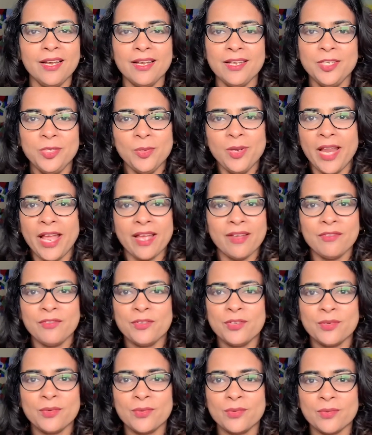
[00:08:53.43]
you'll have
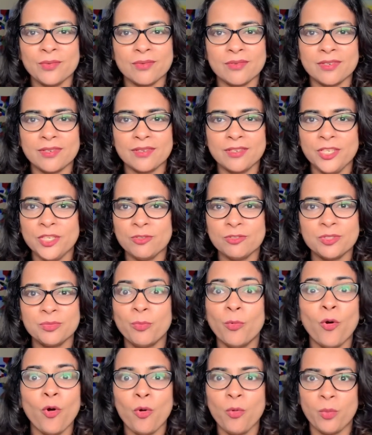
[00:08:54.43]
to use
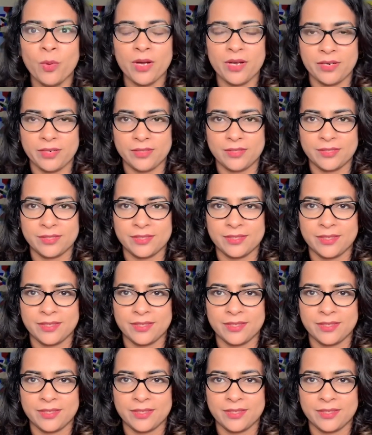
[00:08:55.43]
more words.